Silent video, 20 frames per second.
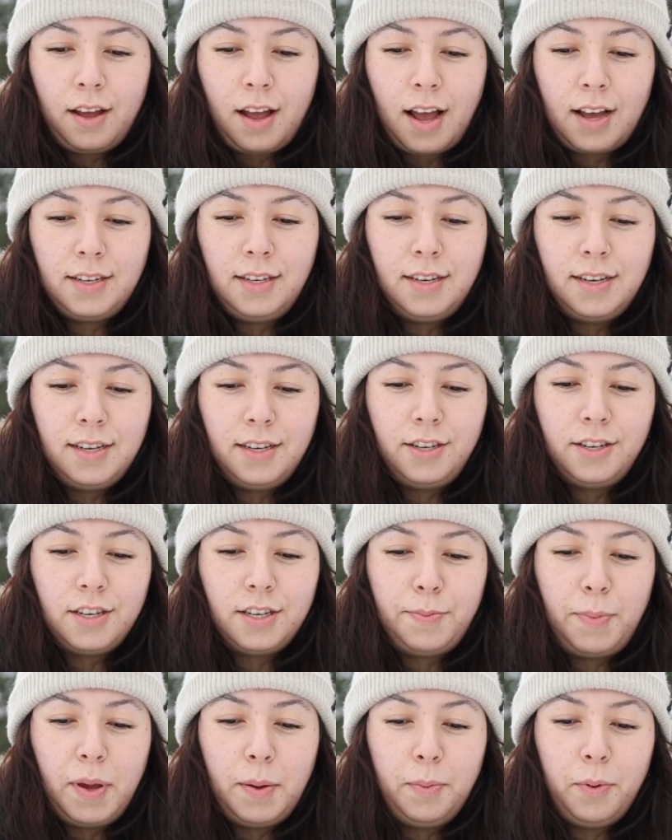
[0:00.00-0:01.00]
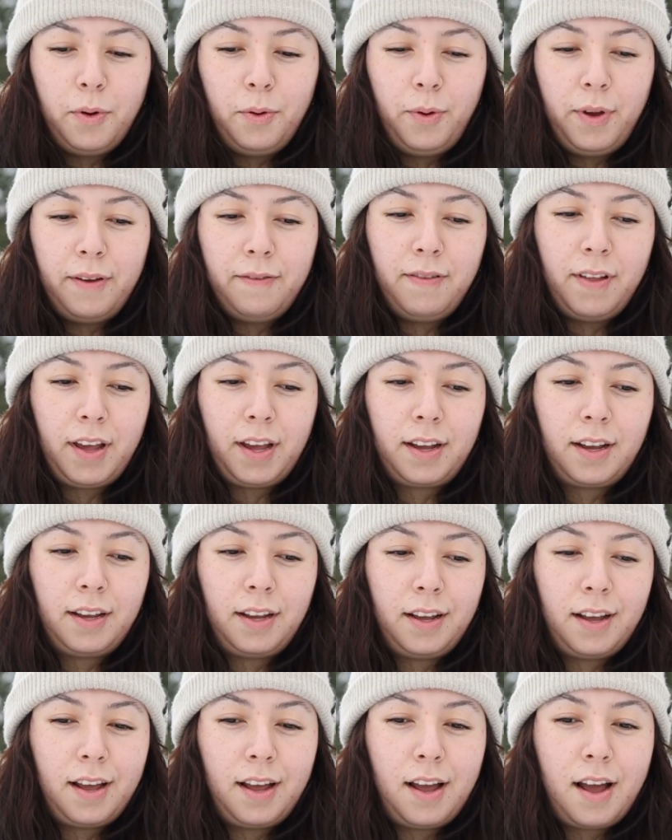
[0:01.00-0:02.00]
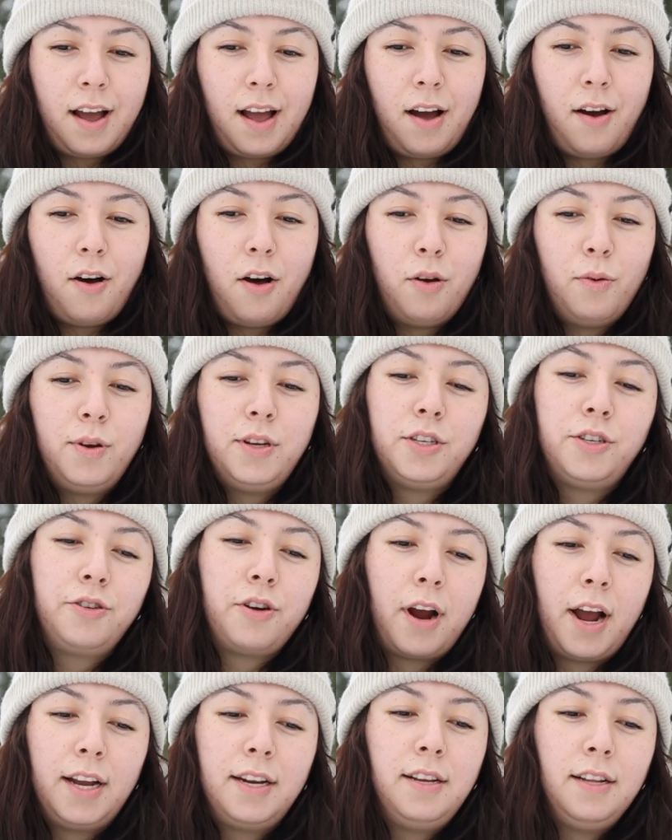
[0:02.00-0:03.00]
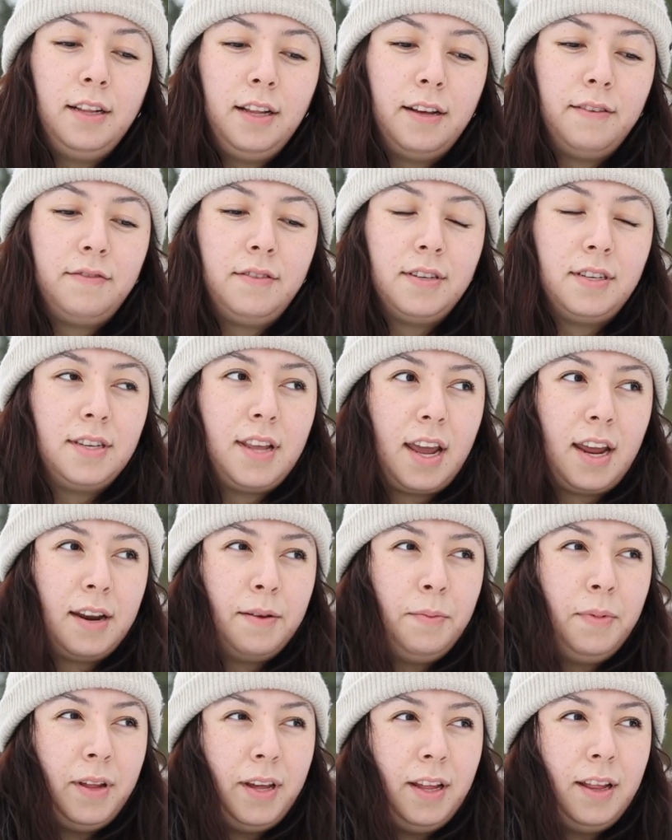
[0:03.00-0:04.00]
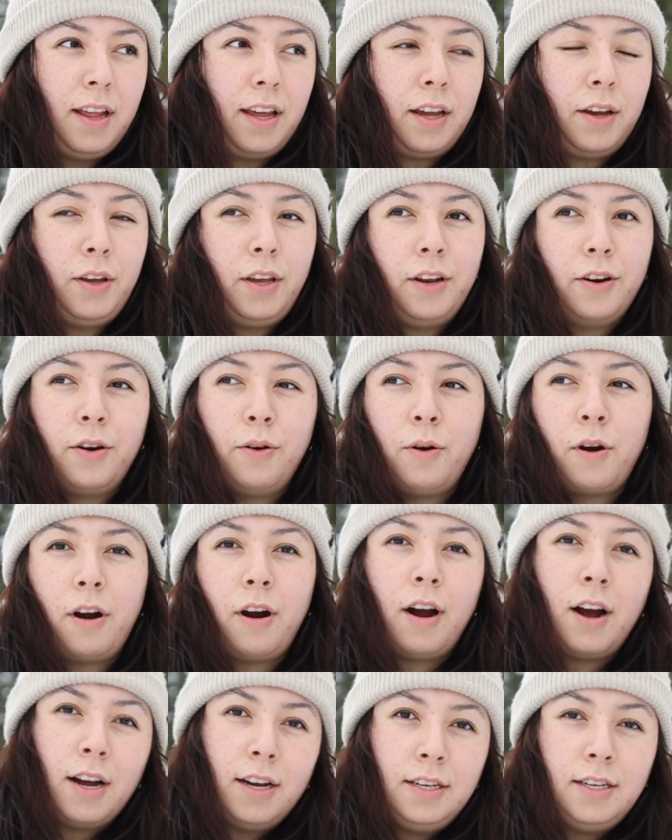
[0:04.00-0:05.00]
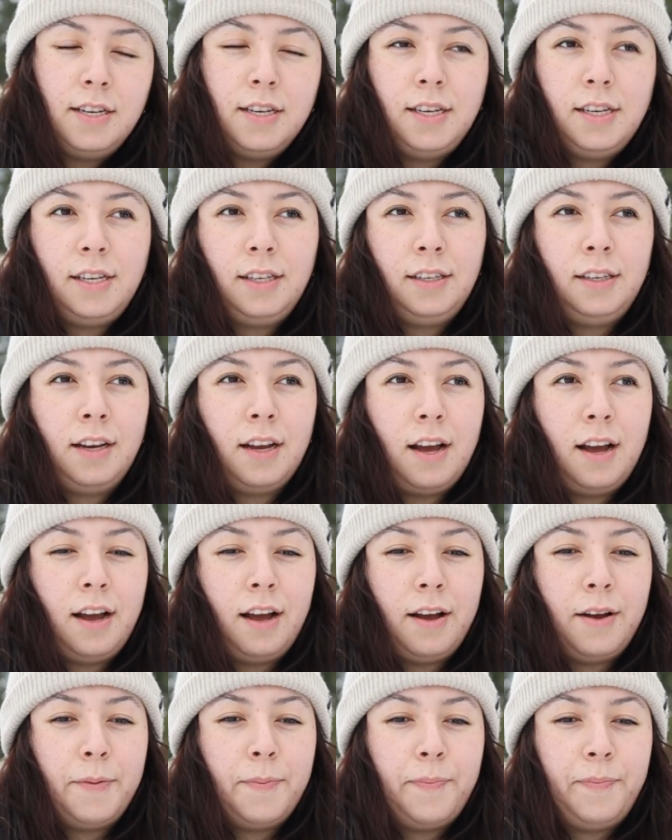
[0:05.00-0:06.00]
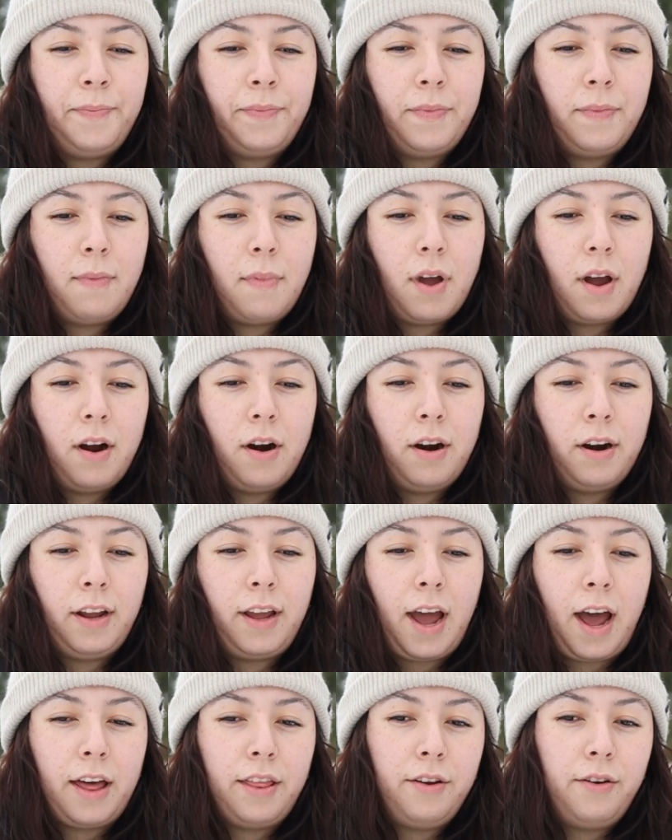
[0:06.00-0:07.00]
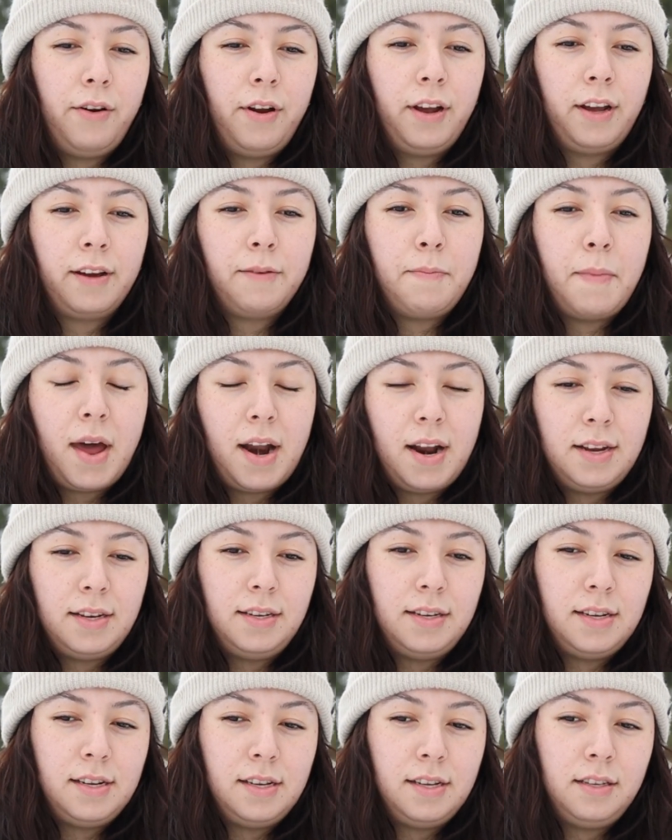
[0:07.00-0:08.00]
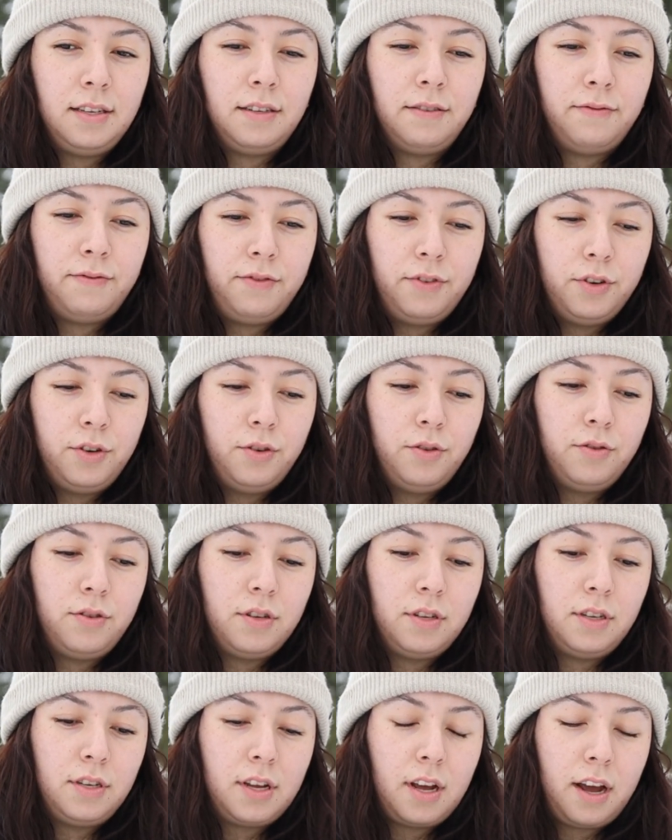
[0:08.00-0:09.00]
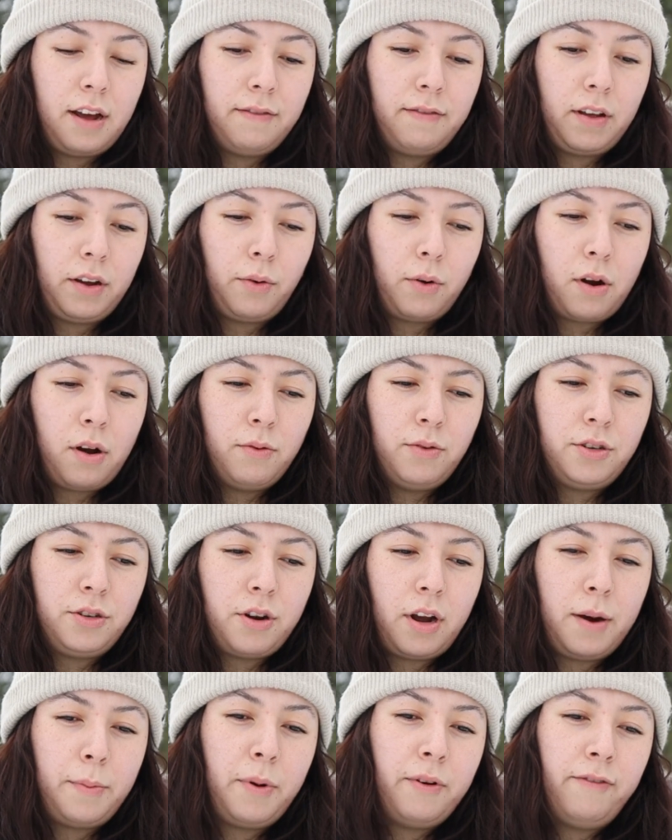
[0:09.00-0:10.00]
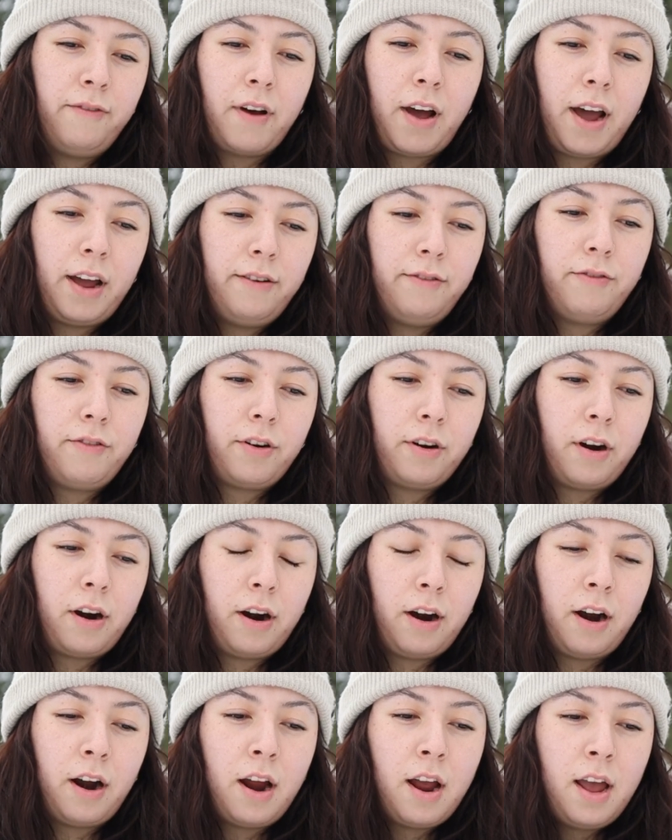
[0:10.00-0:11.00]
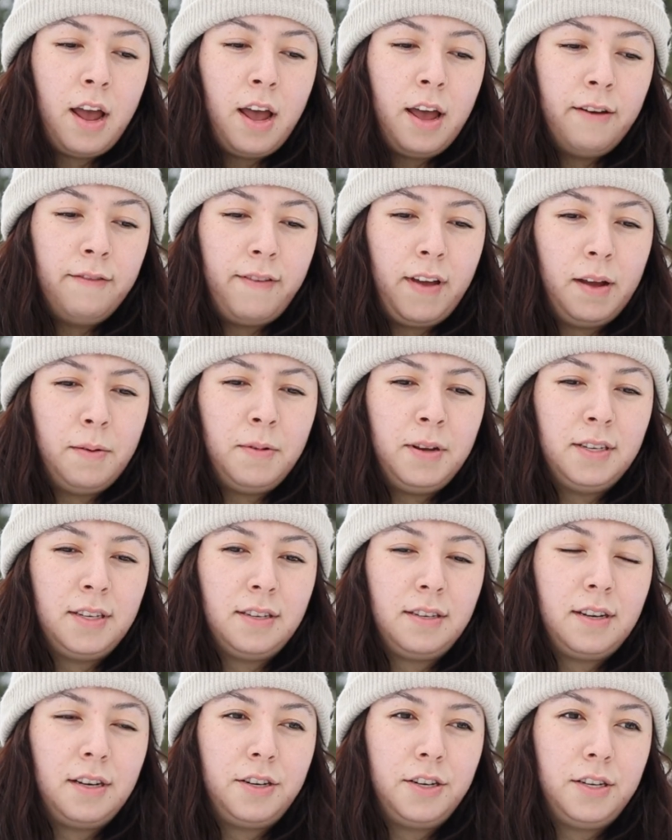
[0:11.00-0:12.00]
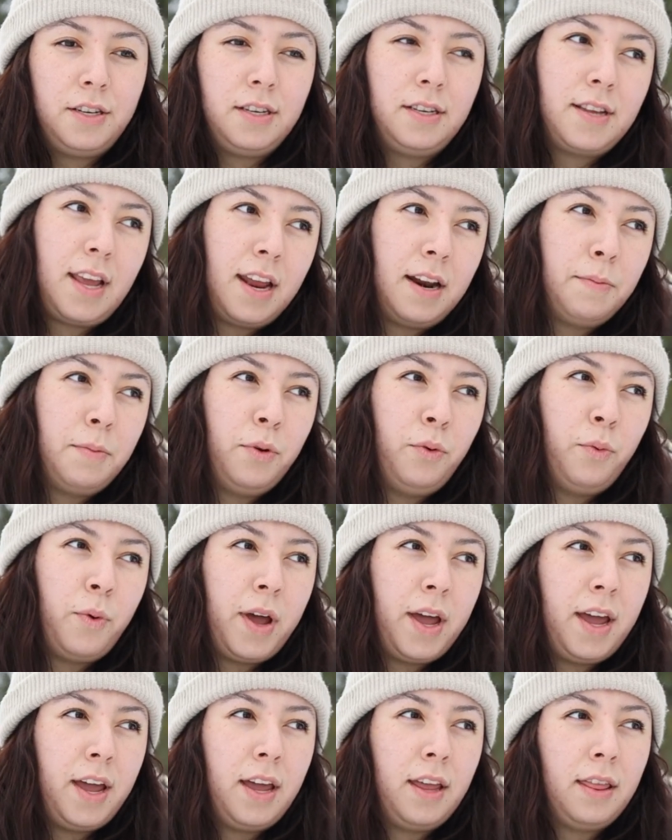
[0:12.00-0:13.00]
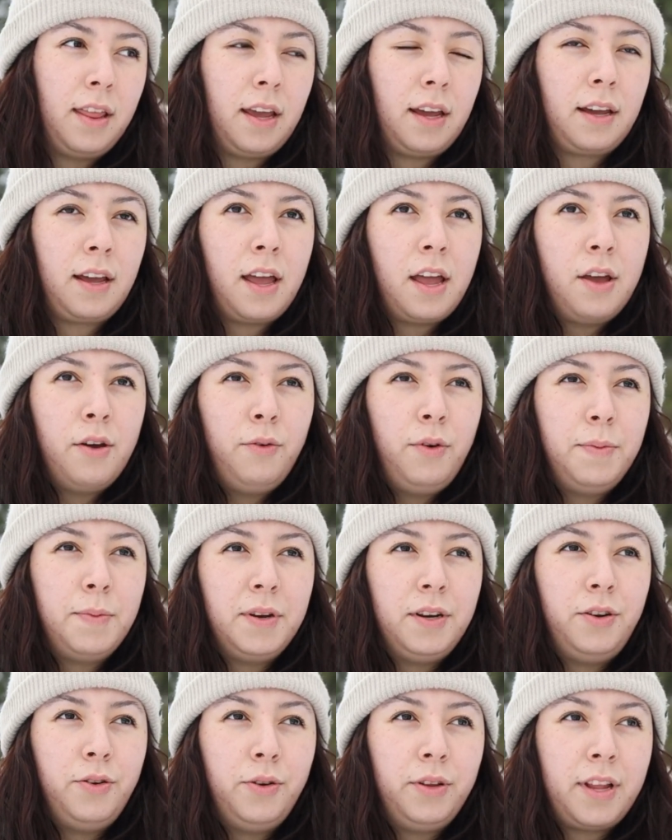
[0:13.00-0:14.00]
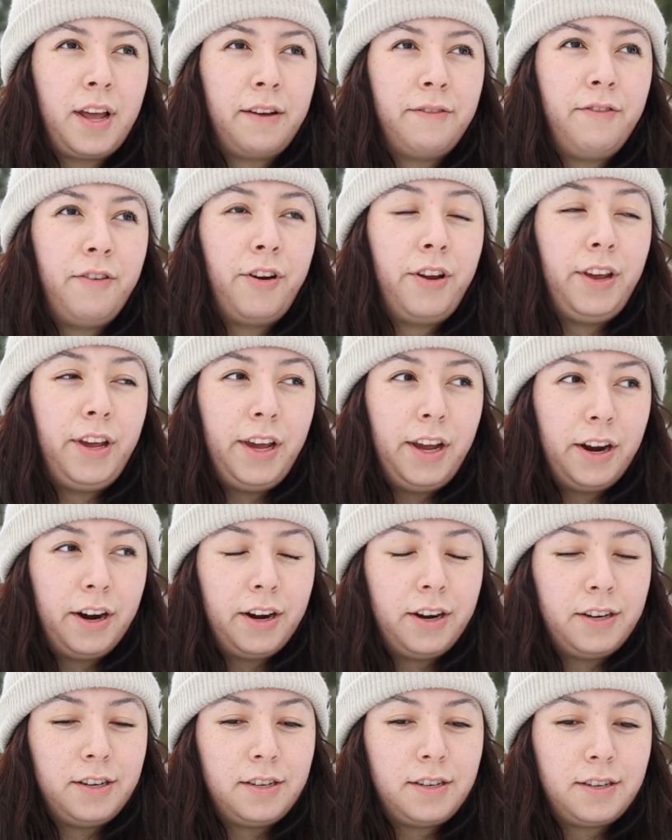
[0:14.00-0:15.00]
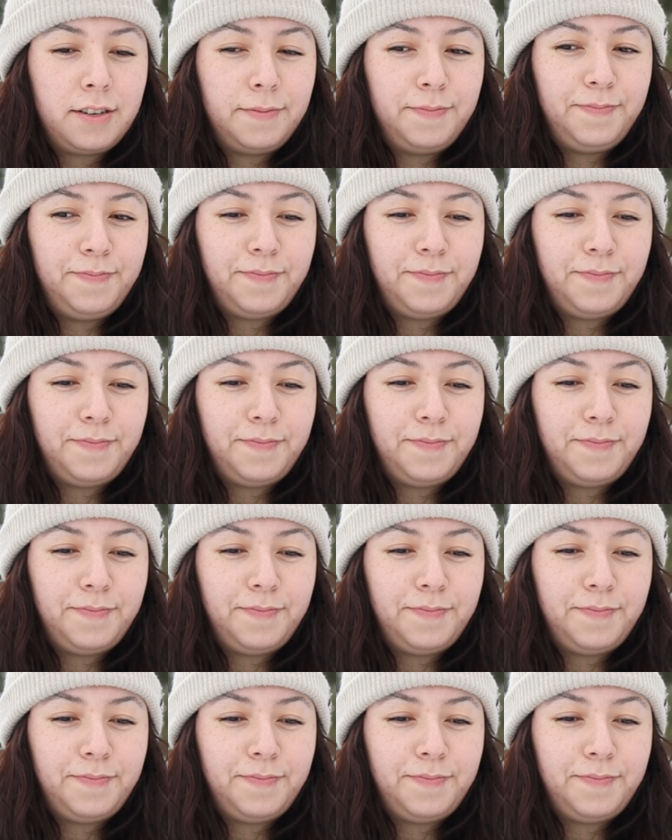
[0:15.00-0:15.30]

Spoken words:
As Indigenous people, we have like always tried to live sustainably, like, you know, our hunting, our gathering of medicines and fruits and stuff, like we're always trying to provide for our families in such a sustainable way, and like we've been doing that for years.